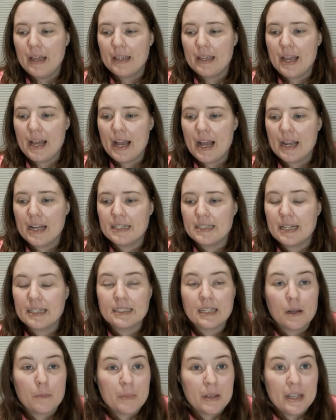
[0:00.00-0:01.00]
yeah, I guess
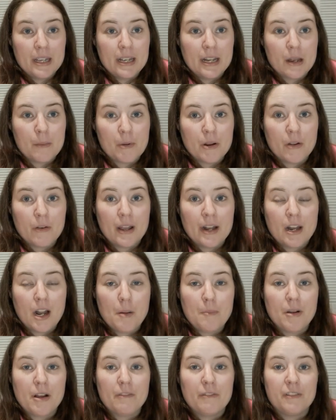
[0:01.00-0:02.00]
that's going to be it. I'm going to go ahead and
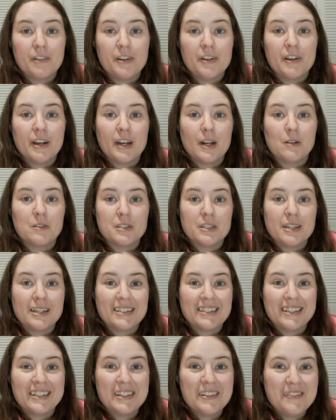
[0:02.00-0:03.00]
hop off here, and I'll see you
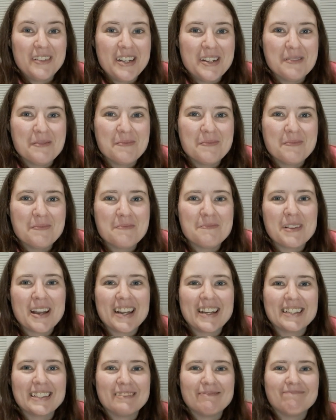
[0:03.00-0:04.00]
guys in the video. Bye,
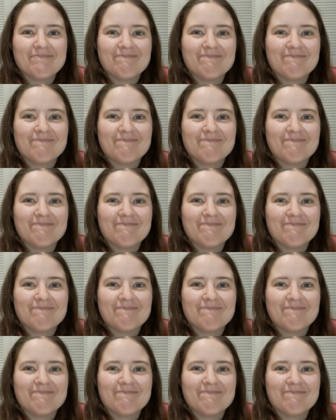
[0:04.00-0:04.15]
guys.